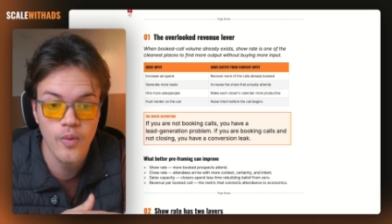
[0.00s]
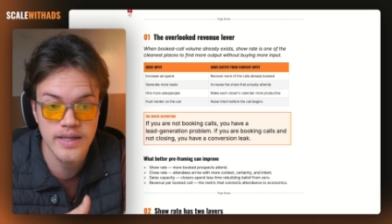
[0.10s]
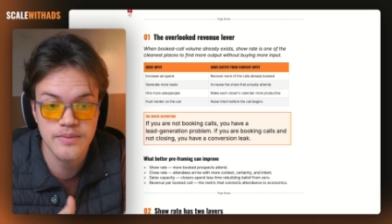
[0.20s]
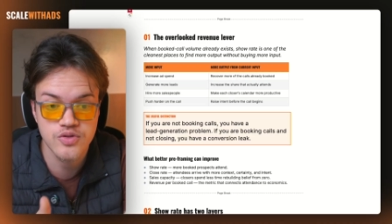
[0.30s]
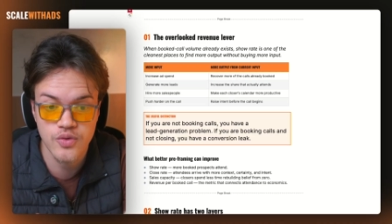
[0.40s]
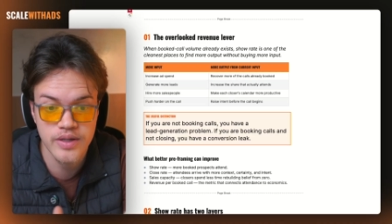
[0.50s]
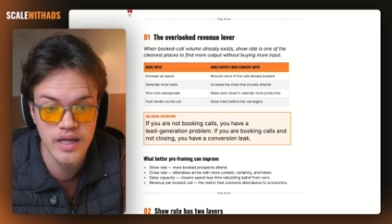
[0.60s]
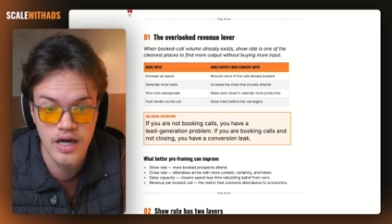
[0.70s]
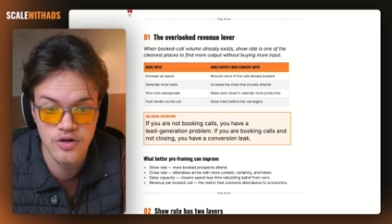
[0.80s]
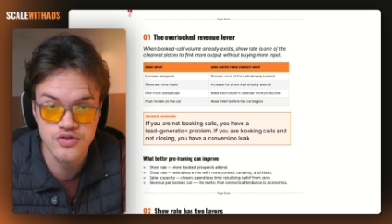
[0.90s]
when I'm
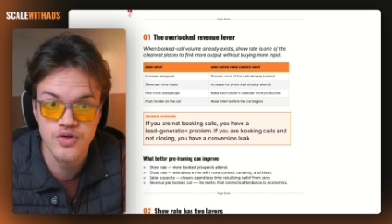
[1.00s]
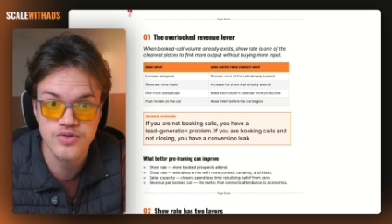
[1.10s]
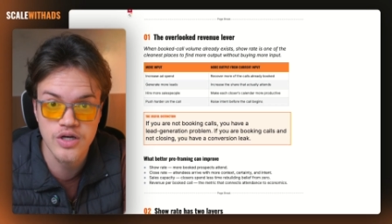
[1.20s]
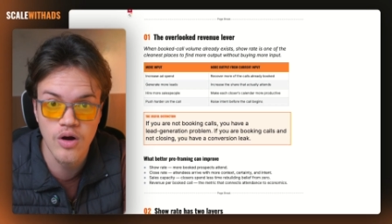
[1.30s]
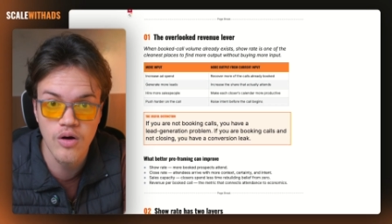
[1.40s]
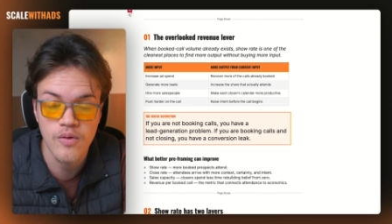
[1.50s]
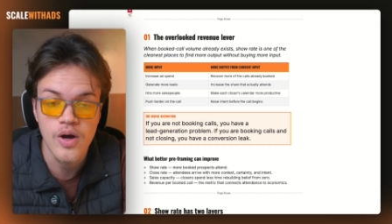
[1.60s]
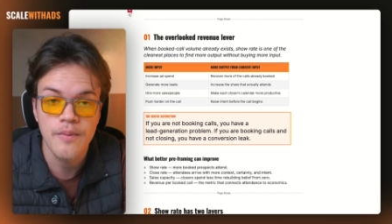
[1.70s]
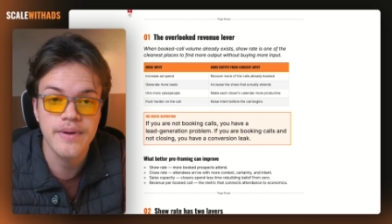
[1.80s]
doing a consulting call,